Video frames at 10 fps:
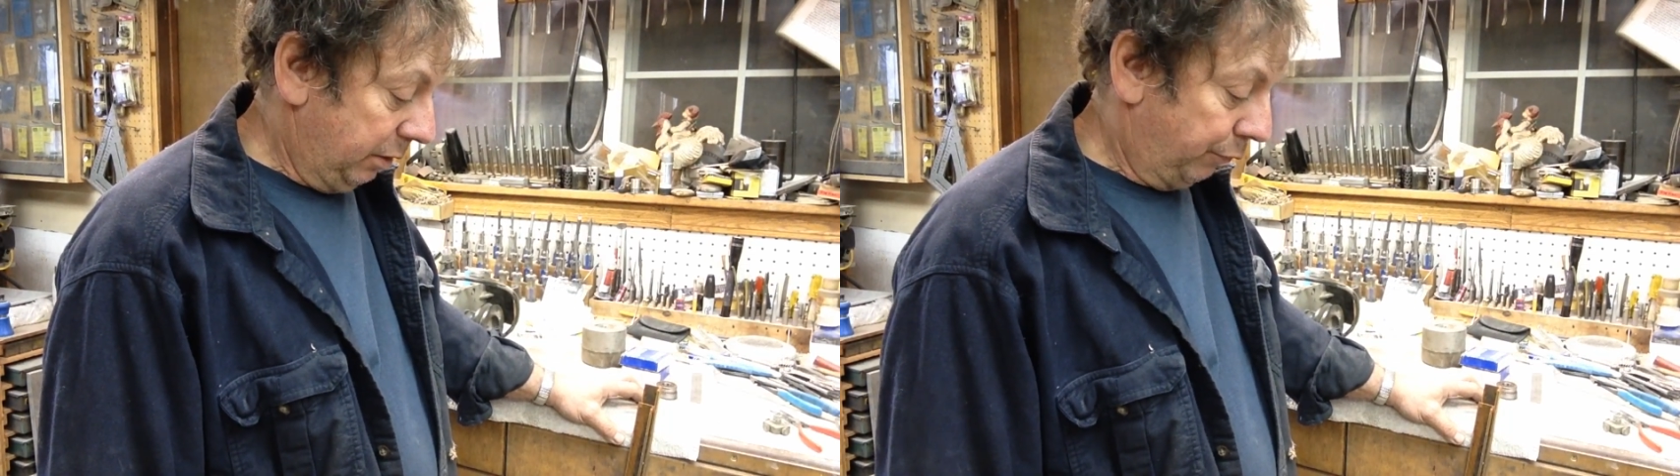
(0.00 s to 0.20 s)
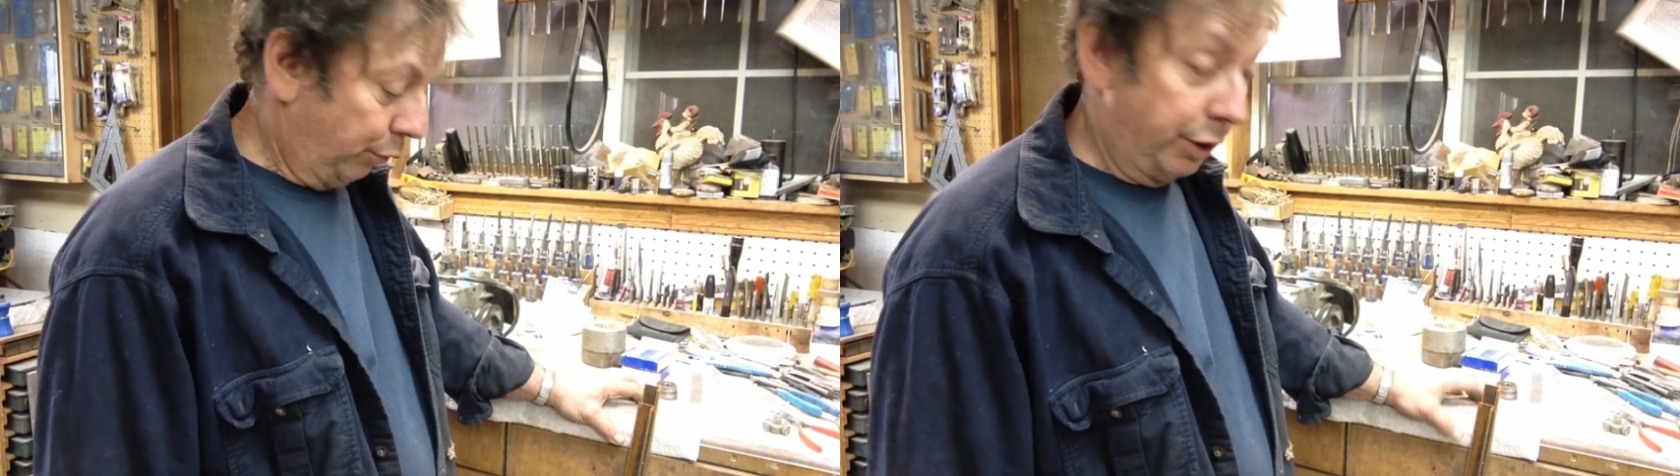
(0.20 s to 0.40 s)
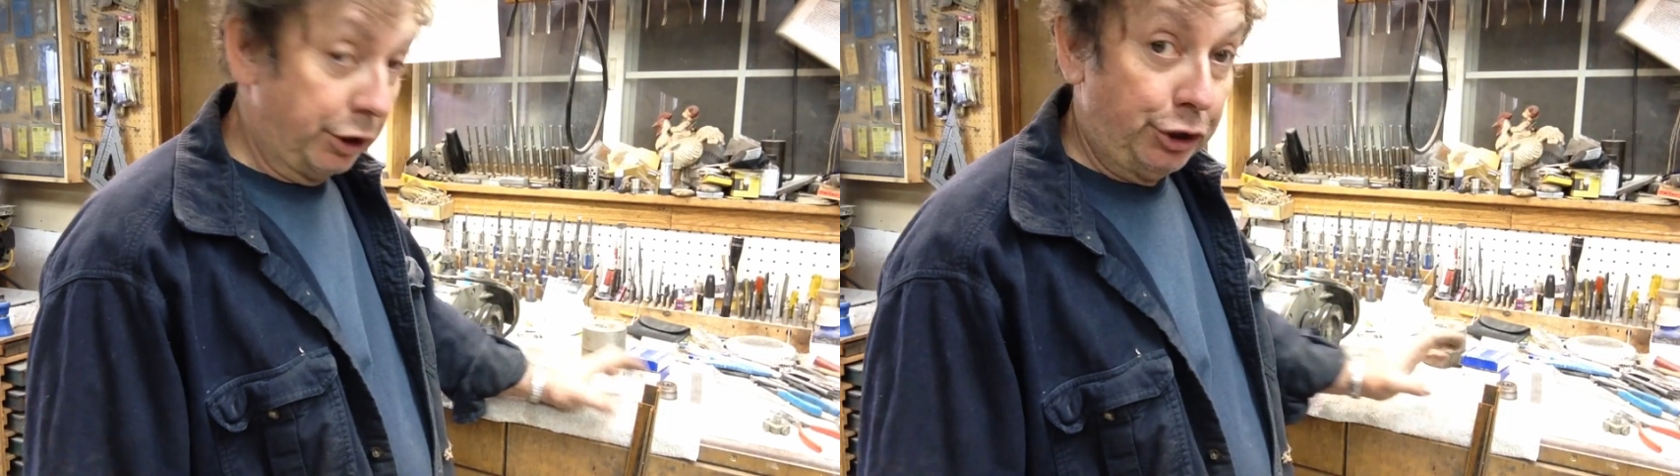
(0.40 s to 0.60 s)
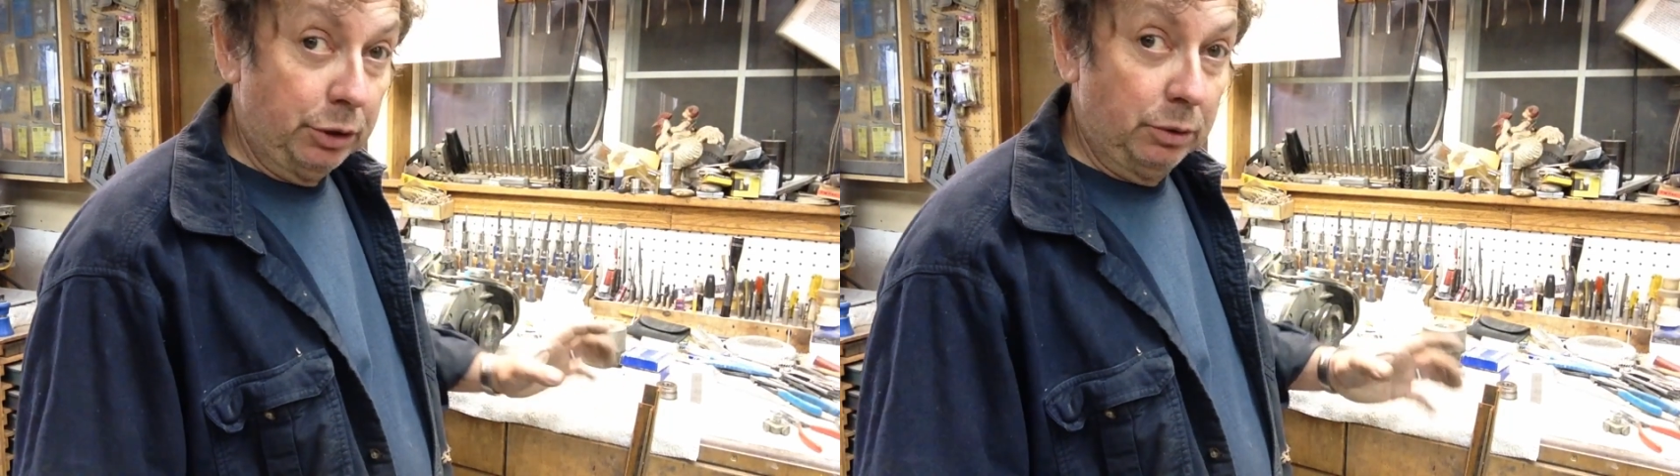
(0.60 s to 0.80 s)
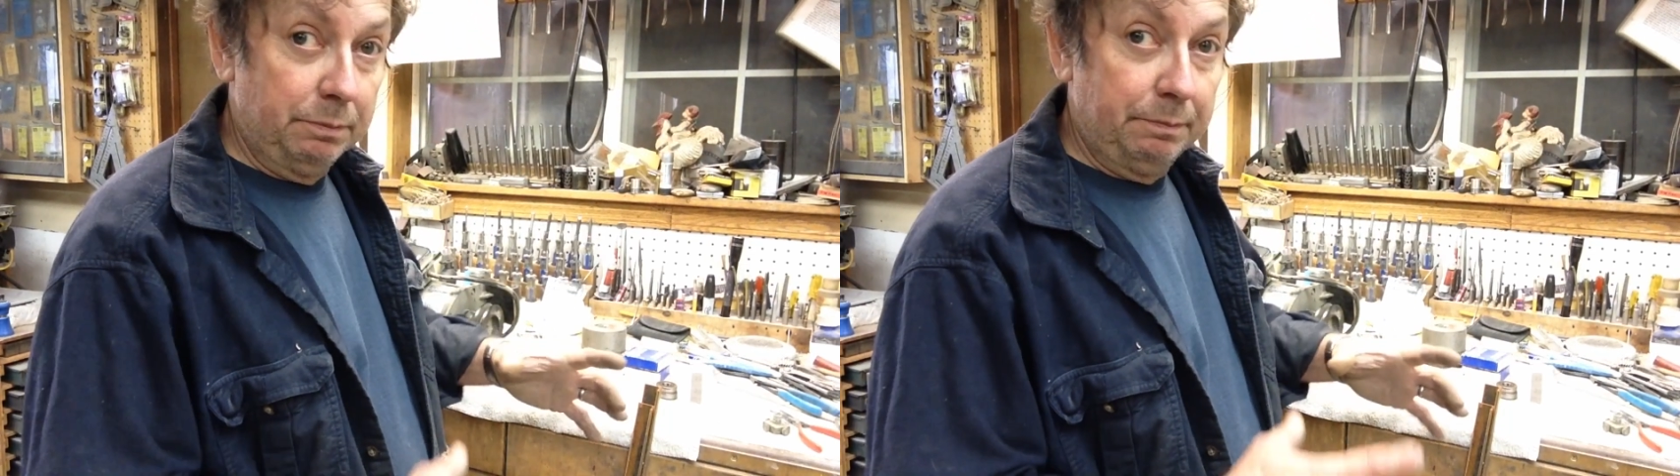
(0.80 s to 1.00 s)
for the
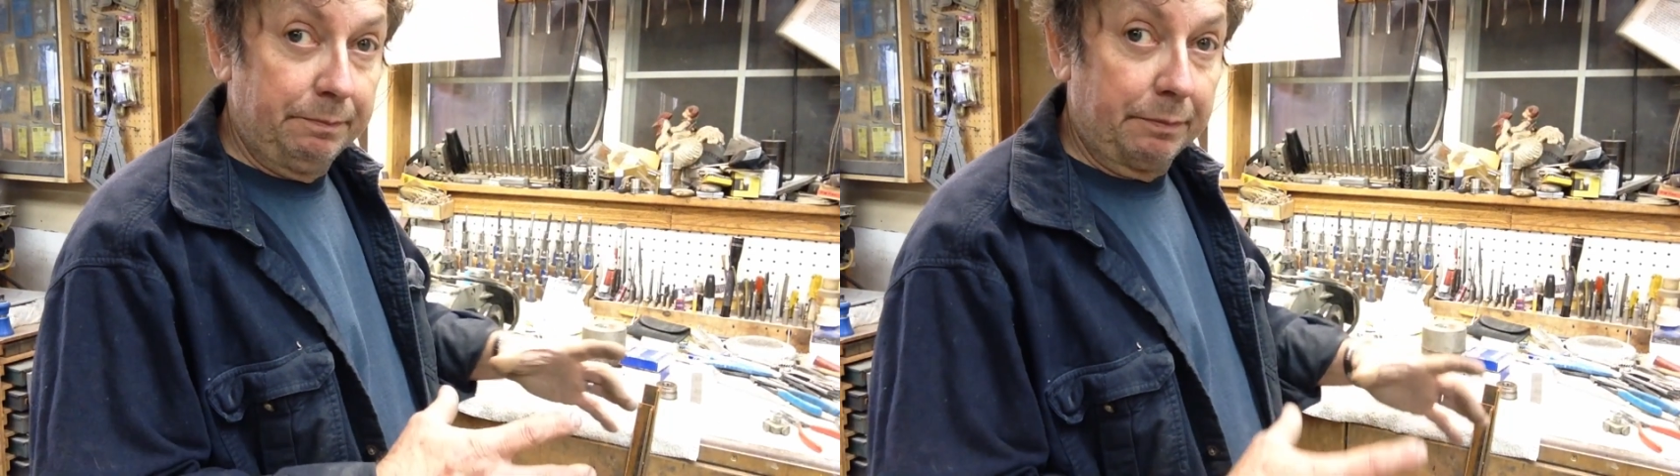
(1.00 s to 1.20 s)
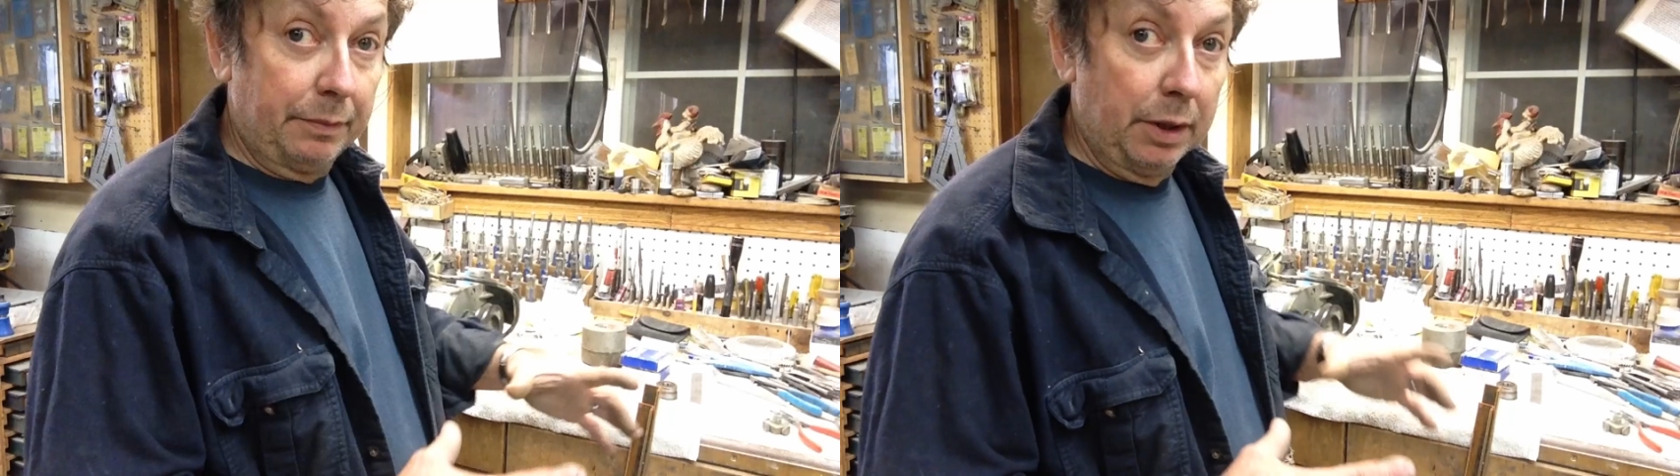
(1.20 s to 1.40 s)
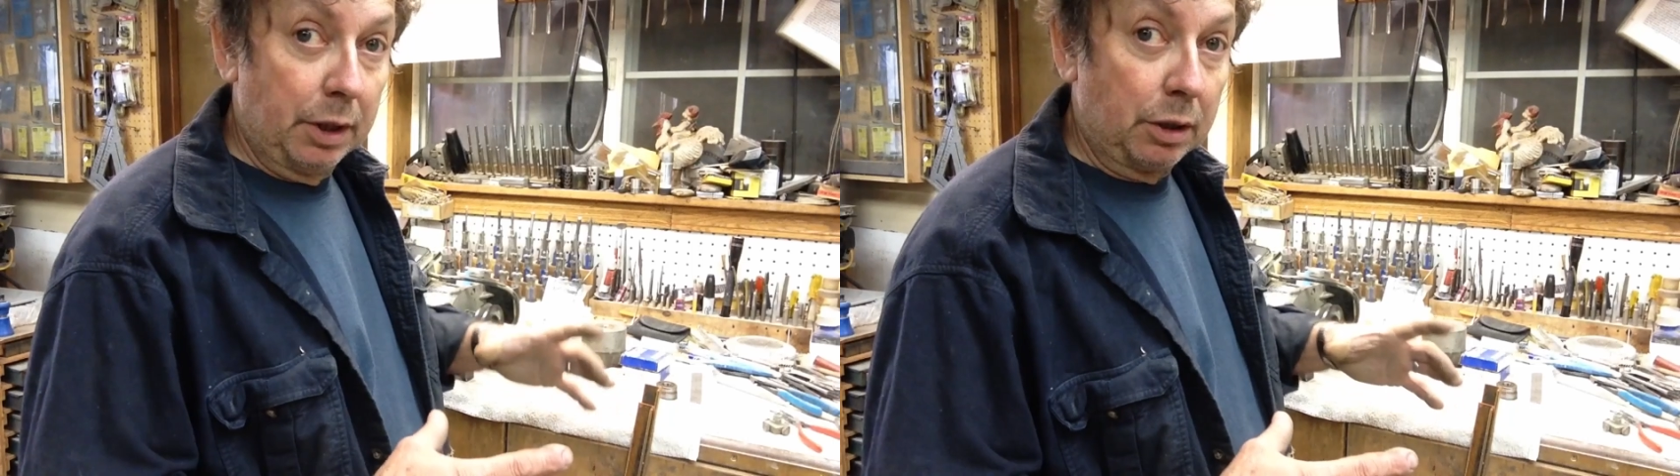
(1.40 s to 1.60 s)
chute that